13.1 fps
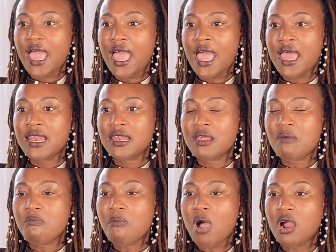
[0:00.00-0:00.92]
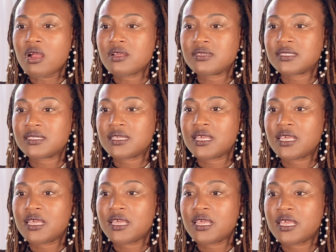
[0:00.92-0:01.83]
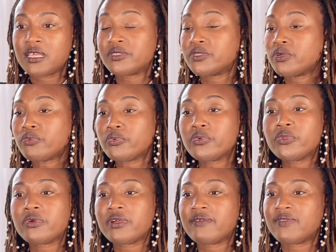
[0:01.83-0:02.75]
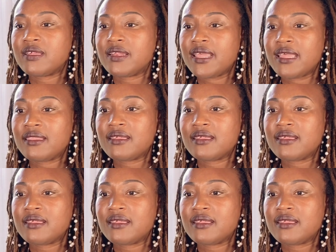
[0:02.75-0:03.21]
And Mars is the ruler of the day.